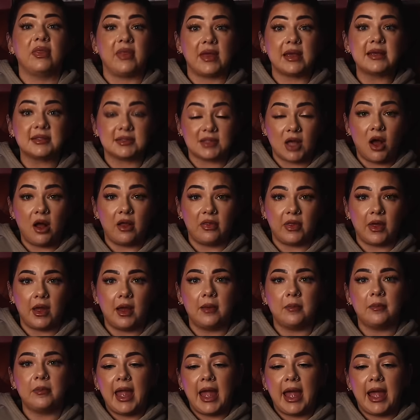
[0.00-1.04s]
they saw
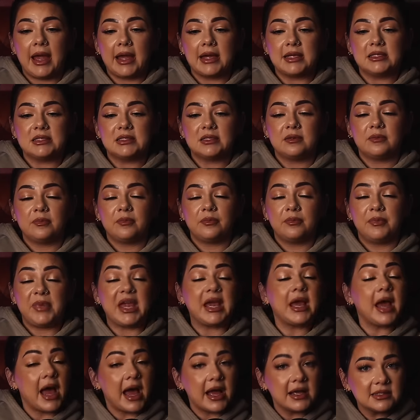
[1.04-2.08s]
them. And
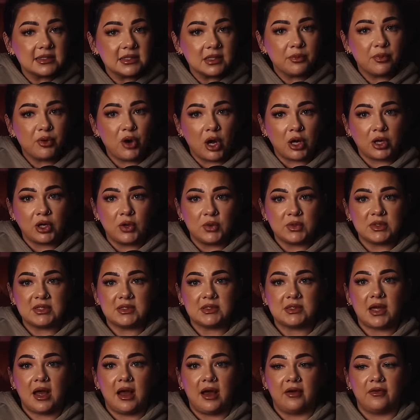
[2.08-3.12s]
because the
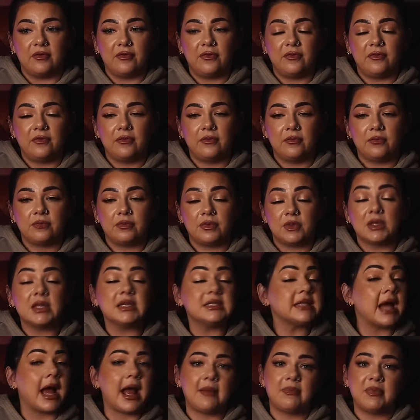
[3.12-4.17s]
prognosis of the
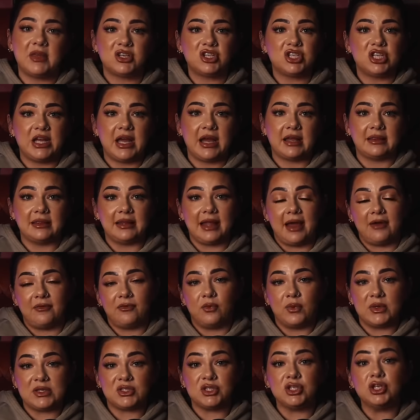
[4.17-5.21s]
time that she had left
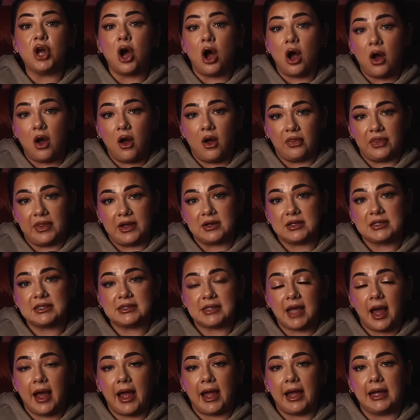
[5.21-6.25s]
was not on their
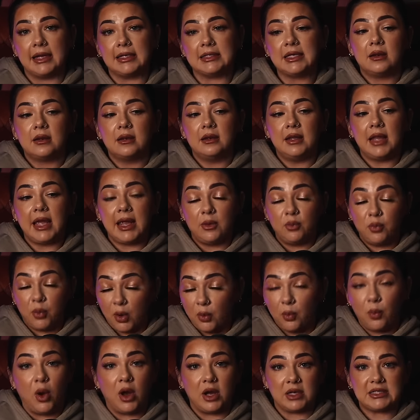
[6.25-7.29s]
side, they were
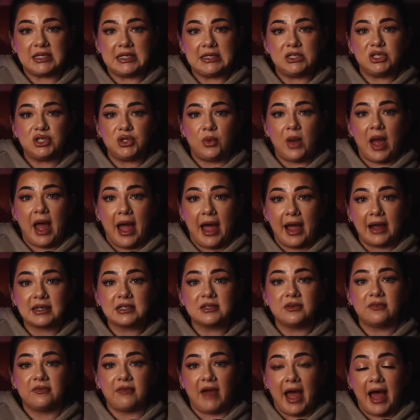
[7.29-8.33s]
wanting to act
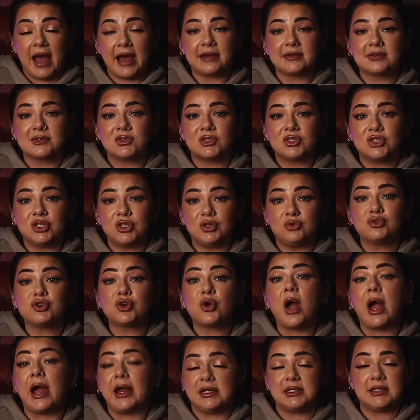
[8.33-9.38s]
fast to
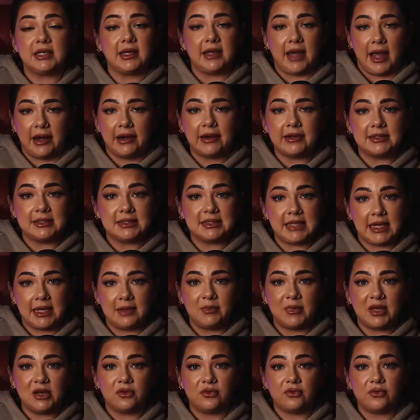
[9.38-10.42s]
try to get a
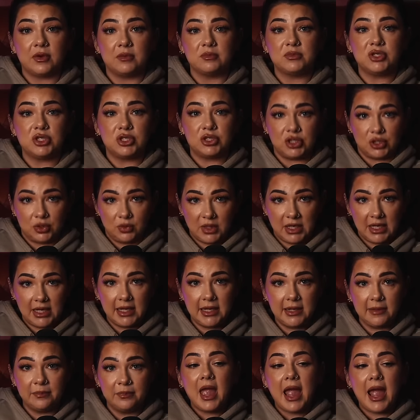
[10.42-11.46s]
statement from
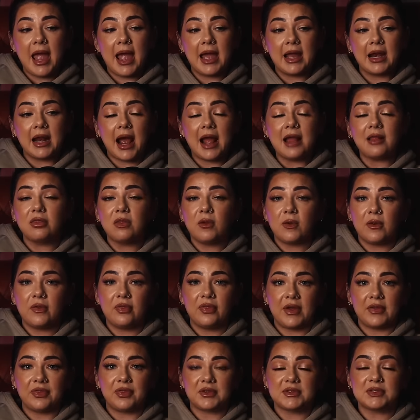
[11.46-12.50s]
Judy. And I learned
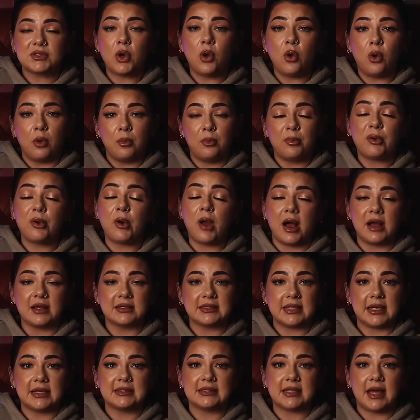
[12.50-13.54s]
that this whole
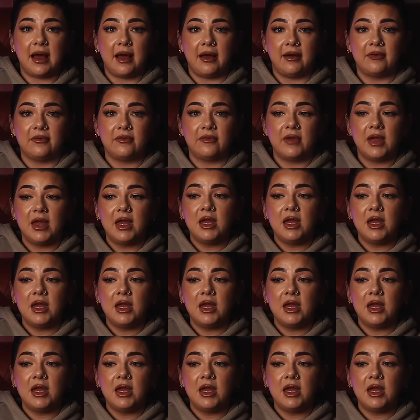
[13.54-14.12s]
process of